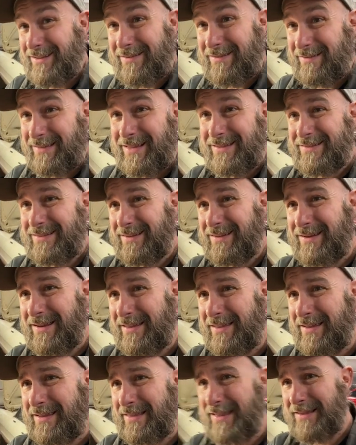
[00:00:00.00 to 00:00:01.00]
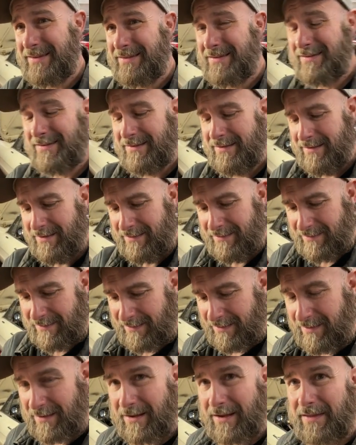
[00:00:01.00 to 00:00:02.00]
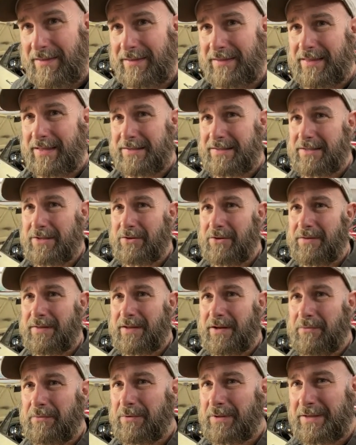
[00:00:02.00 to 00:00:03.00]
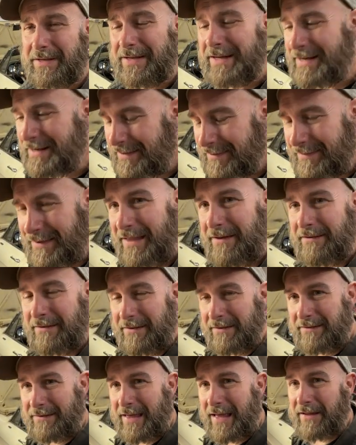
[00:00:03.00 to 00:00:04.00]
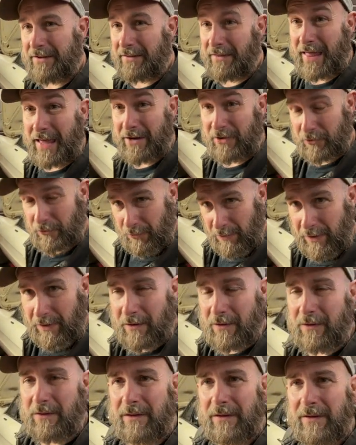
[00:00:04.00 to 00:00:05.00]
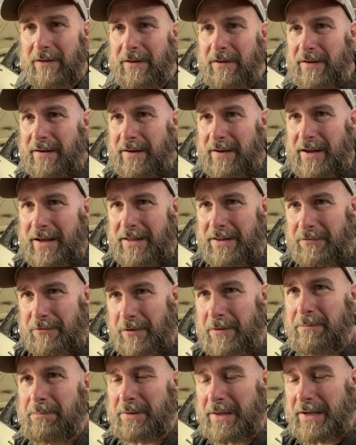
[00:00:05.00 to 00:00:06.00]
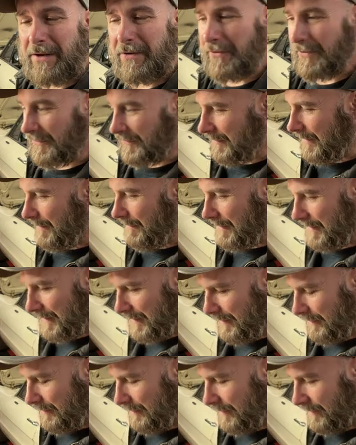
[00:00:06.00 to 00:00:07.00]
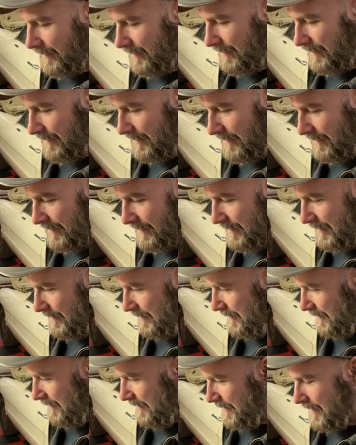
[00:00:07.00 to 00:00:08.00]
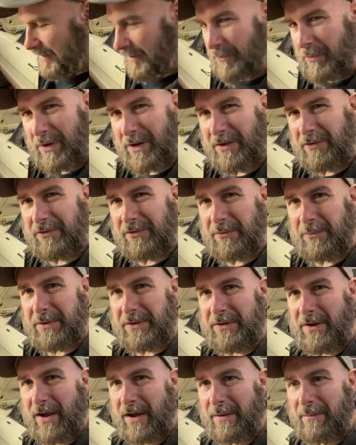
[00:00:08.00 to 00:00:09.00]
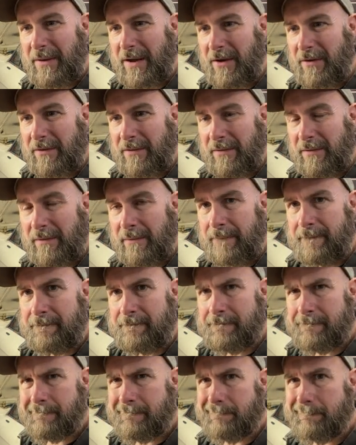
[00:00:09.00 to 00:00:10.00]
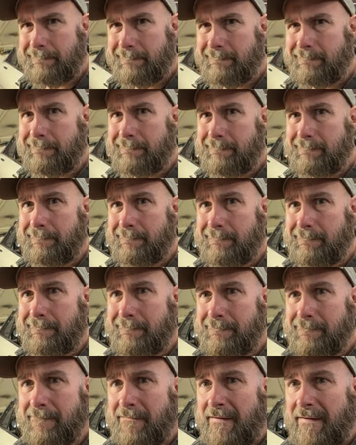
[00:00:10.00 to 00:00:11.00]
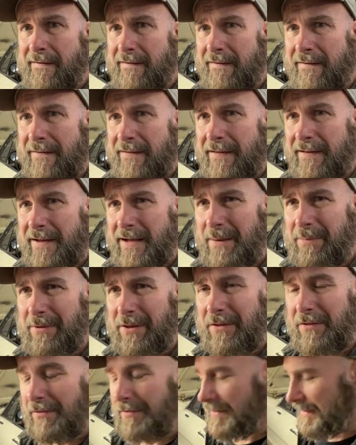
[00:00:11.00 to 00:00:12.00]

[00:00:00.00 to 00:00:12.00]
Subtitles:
it. I think that's the only thing I really need is that grill and the front blinker assemblies. And what else did we talk about? A couple other